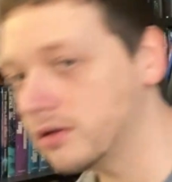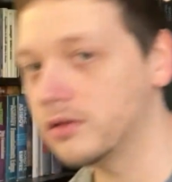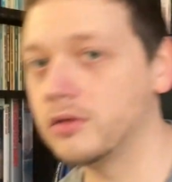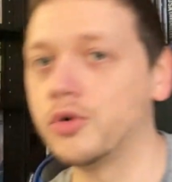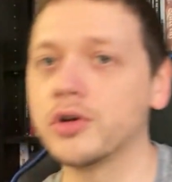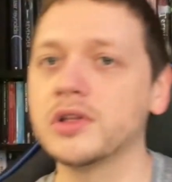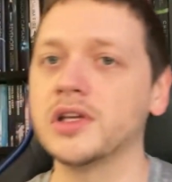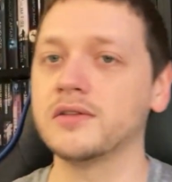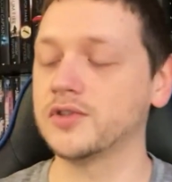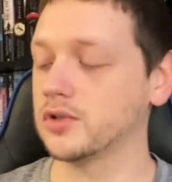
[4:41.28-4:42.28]
The Borderland
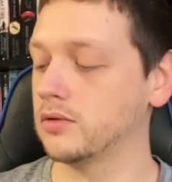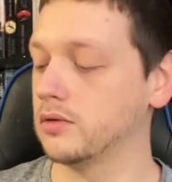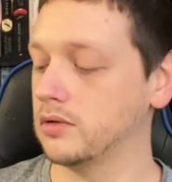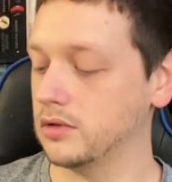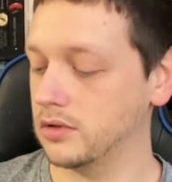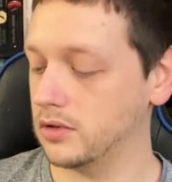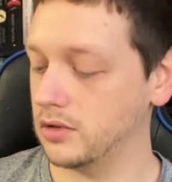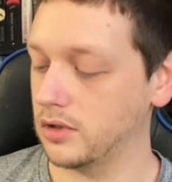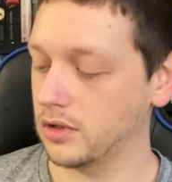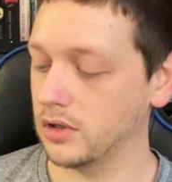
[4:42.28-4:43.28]
of Seoul,
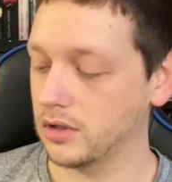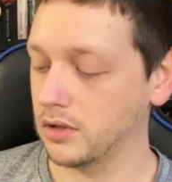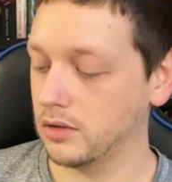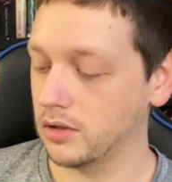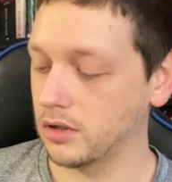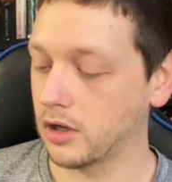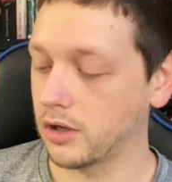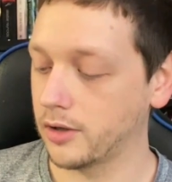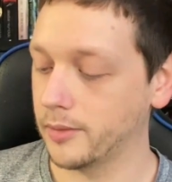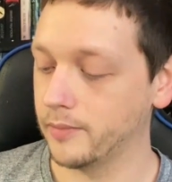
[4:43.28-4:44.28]

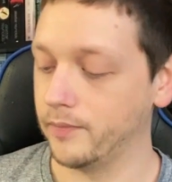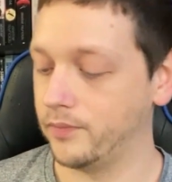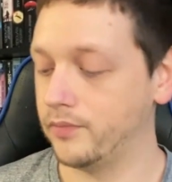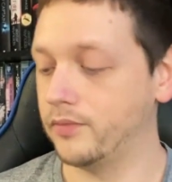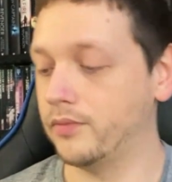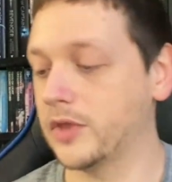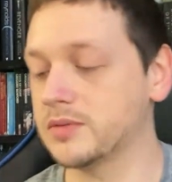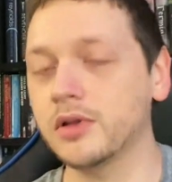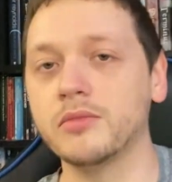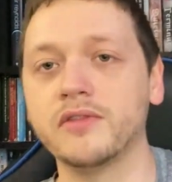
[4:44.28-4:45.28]
that's
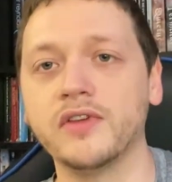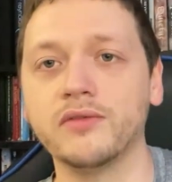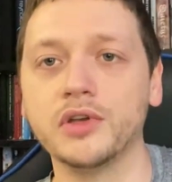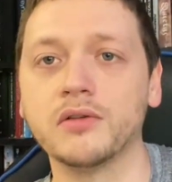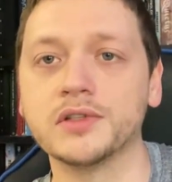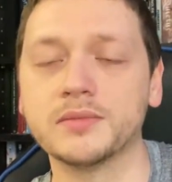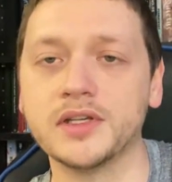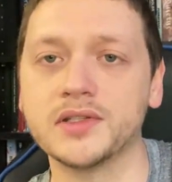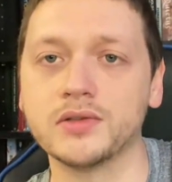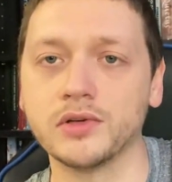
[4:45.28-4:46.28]
probably my favorite Known Space
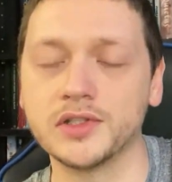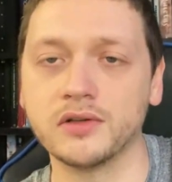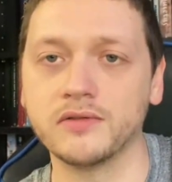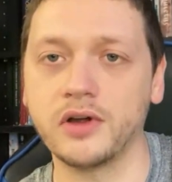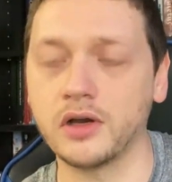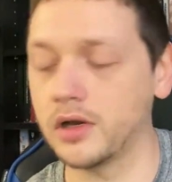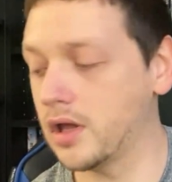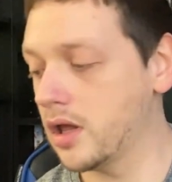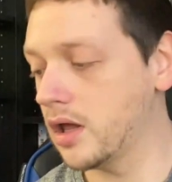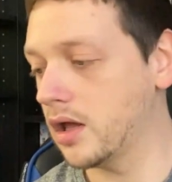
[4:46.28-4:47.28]
story so far.
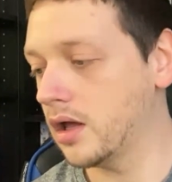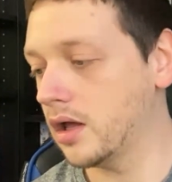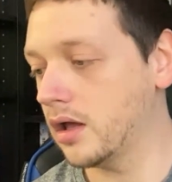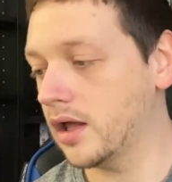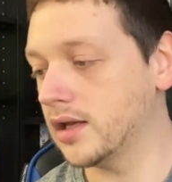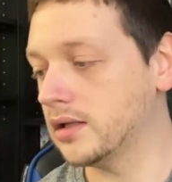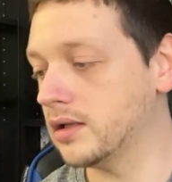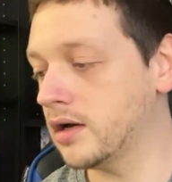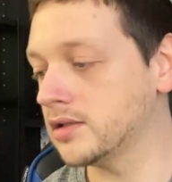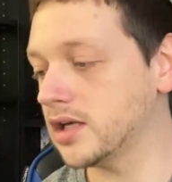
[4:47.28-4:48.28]
And a
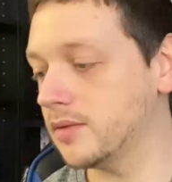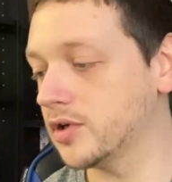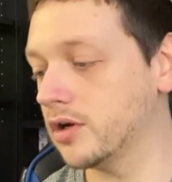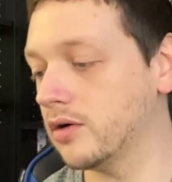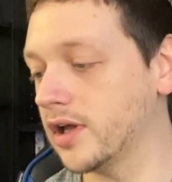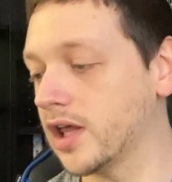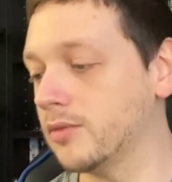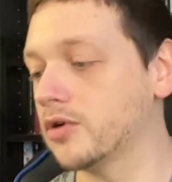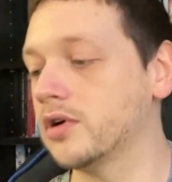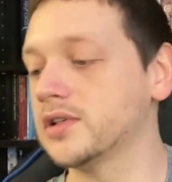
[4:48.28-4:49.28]
long time ago, I came
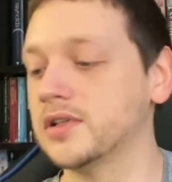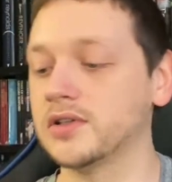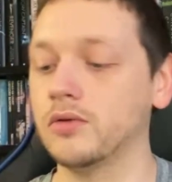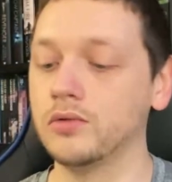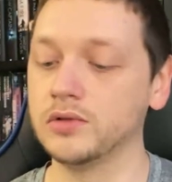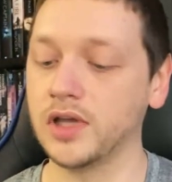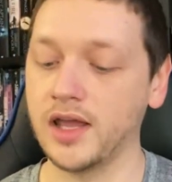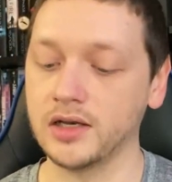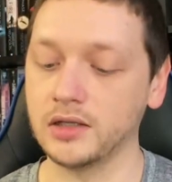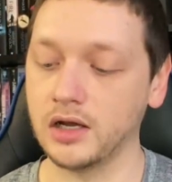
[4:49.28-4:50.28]
across this old
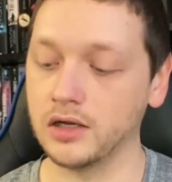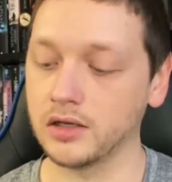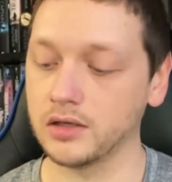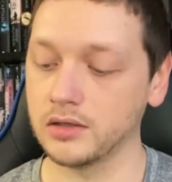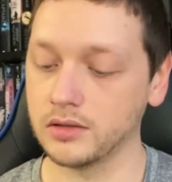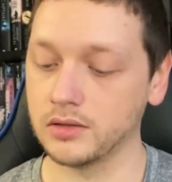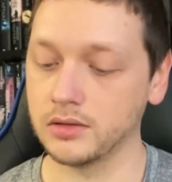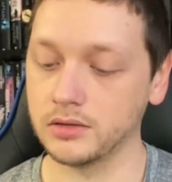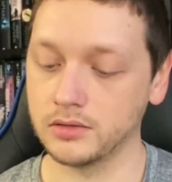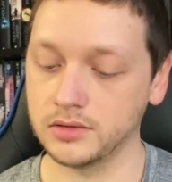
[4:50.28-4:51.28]
analog
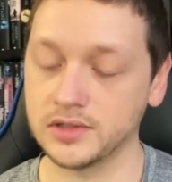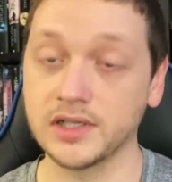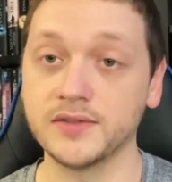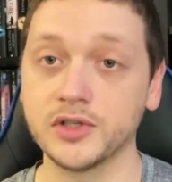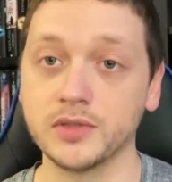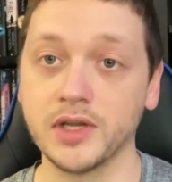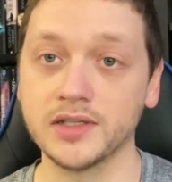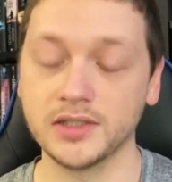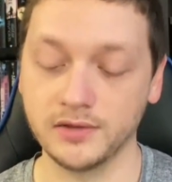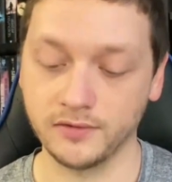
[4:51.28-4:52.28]
science fiction
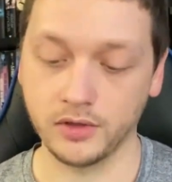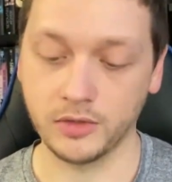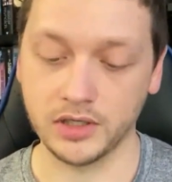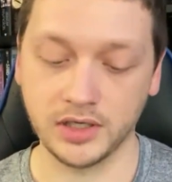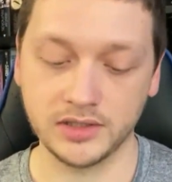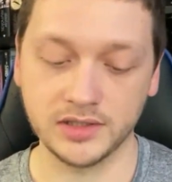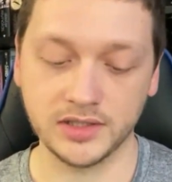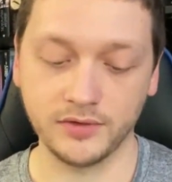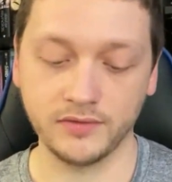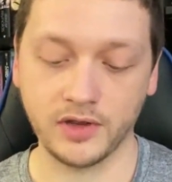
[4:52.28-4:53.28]
magazine from
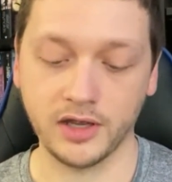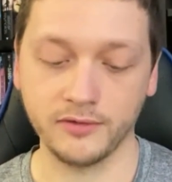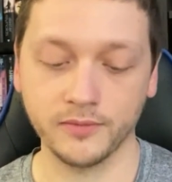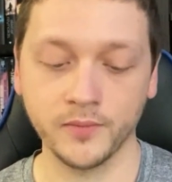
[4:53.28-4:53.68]
1975.